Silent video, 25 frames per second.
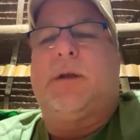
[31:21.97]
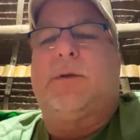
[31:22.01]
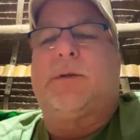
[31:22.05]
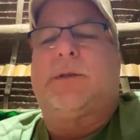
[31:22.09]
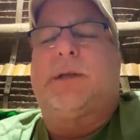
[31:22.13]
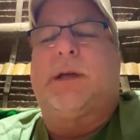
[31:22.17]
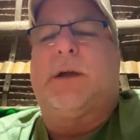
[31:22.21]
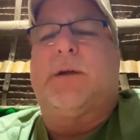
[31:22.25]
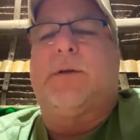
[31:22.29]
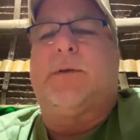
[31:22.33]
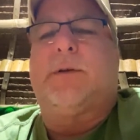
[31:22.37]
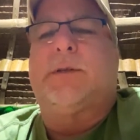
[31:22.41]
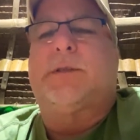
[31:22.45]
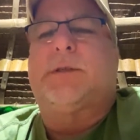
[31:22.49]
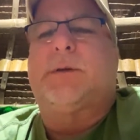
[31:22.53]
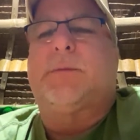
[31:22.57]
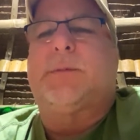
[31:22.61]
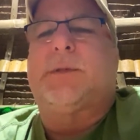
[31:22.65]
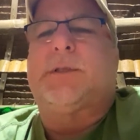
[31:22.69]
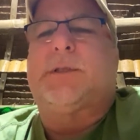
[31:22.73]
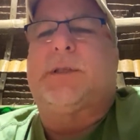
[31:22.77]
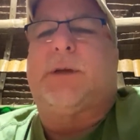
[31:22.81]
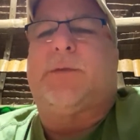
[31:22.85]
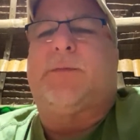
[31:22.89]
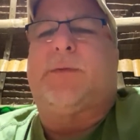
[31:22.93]
terrorism
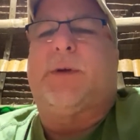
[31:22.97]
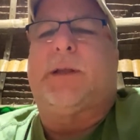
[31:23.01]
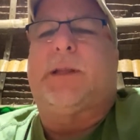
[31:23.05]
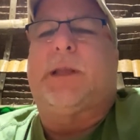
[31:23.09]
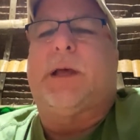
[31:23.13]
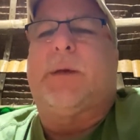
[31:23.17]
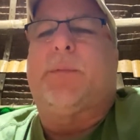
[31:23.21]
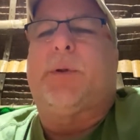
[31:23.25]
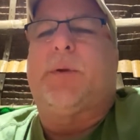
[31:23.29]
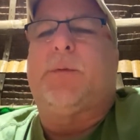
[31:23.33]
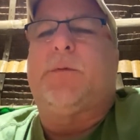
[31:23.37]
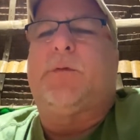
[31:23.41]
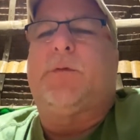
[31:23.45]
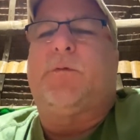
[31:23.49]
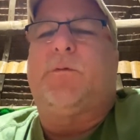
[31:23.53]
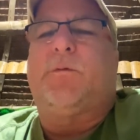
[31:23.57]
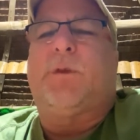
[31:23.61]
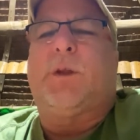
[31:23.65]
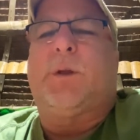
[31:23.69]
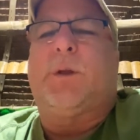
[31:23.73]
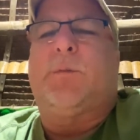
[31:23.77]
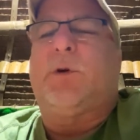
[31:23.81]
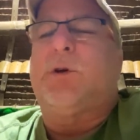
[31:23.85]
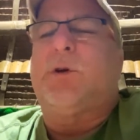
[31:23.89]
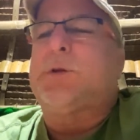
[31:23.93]
and stuff like that. But for
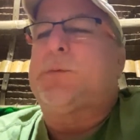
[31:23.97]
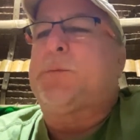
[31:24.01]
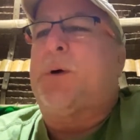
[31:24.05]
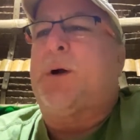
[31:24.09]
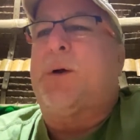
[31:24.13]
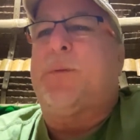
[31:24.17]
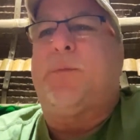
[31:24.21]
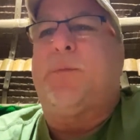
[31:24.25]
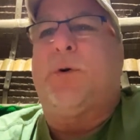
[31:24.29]
the most part,